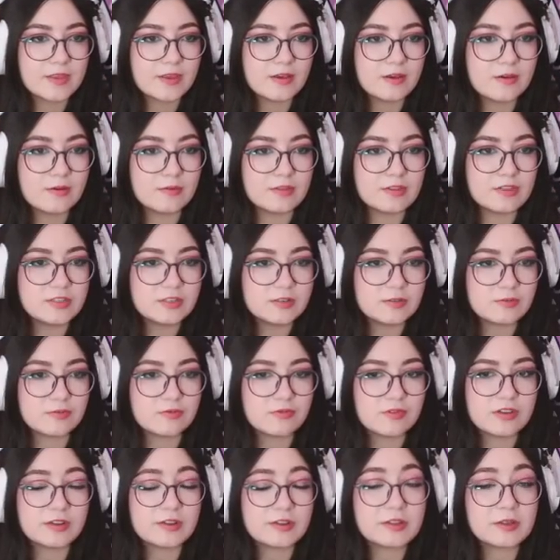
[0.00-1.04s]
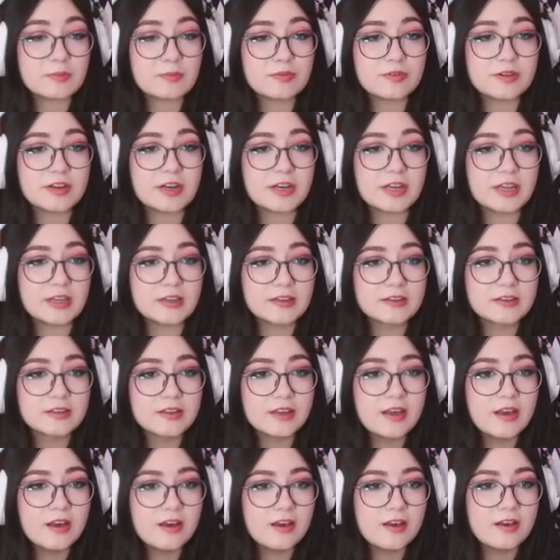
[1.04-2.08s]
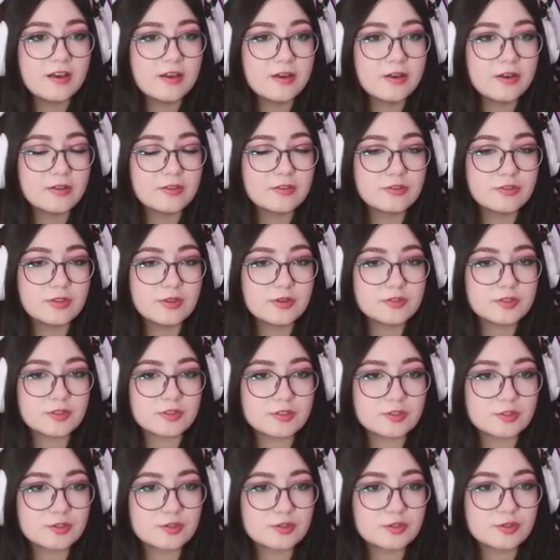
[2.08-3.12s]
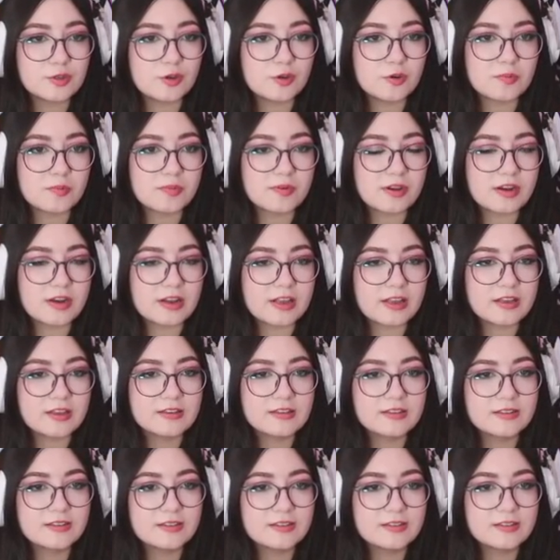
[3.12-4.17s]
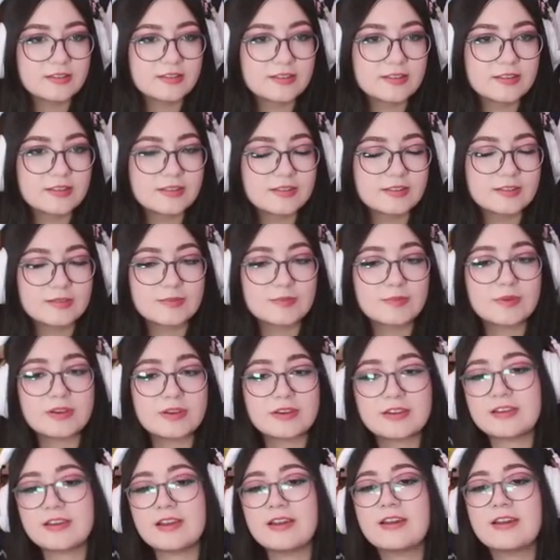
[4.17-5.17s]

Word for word: Oh, these are really pretty. Those are so pretty. But